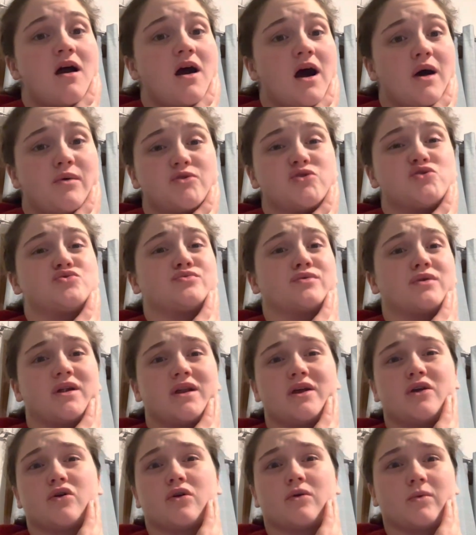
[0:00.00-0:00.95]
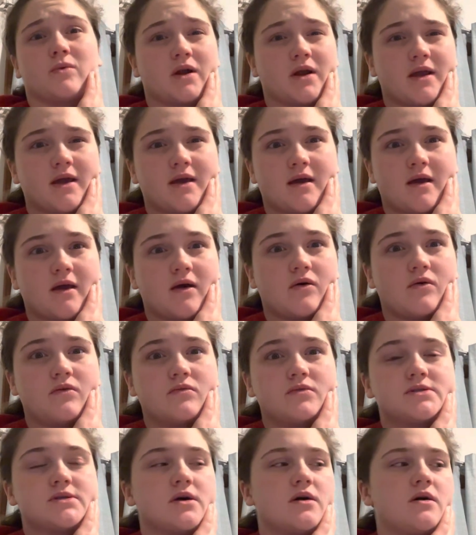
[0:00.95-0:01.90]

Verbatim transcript: I was running or working out.